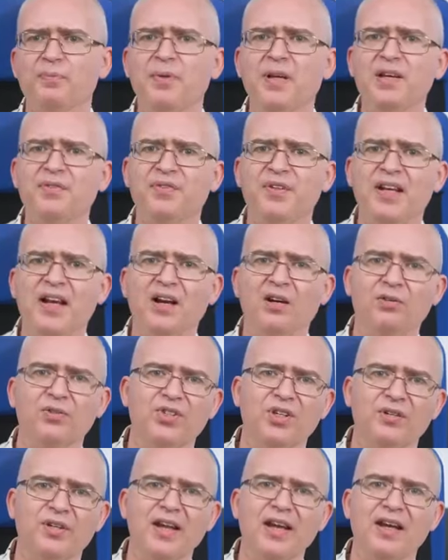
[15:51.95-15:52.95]
me for now,
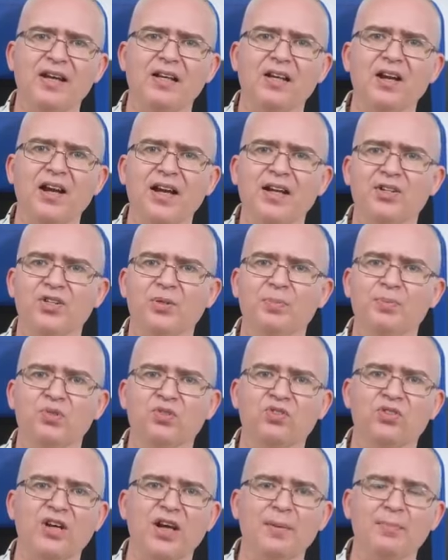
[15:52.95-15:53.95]
so yeah, like,
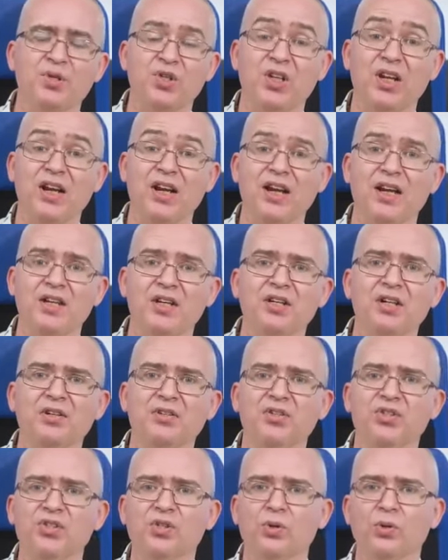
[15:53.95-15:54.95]
subscribe, share, you know
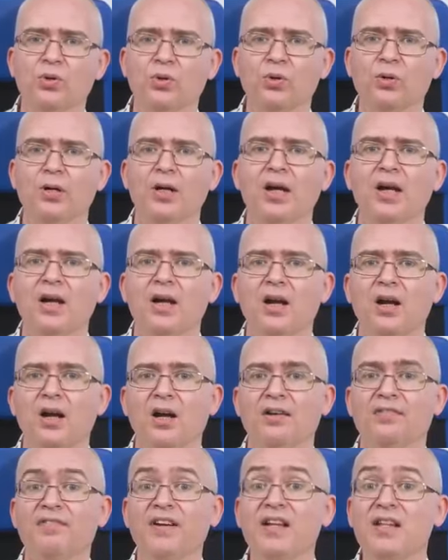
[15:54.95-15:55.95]
the score.
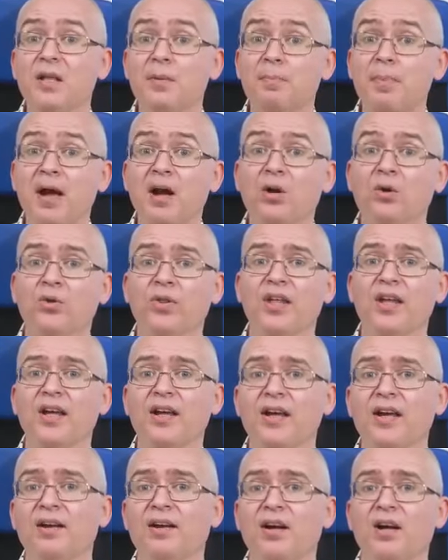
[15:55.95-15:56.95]
Ring the bell
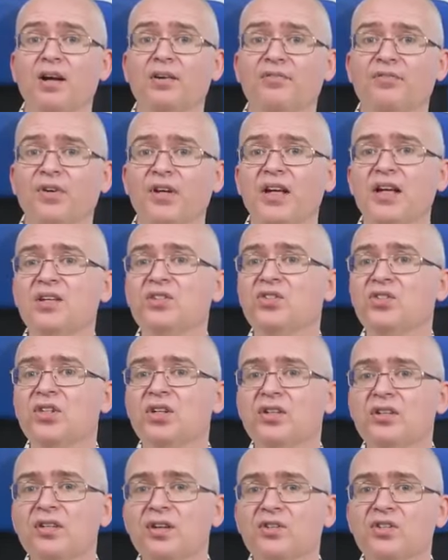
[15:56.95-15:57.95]
there for
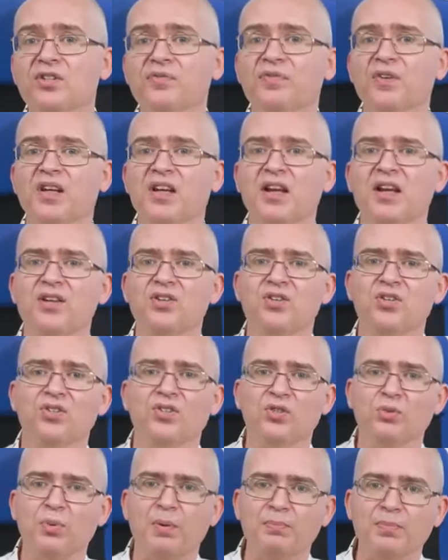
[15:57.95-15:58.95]
instant
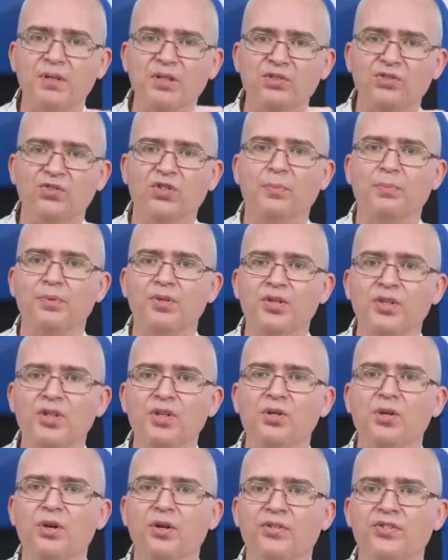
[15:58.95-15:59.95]
notifications when we drop new
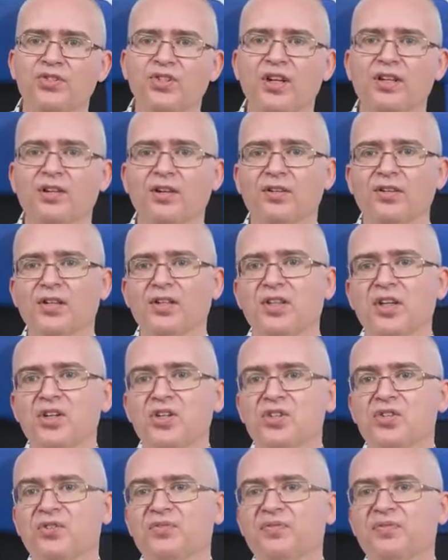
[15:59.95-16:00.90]
content on the Digital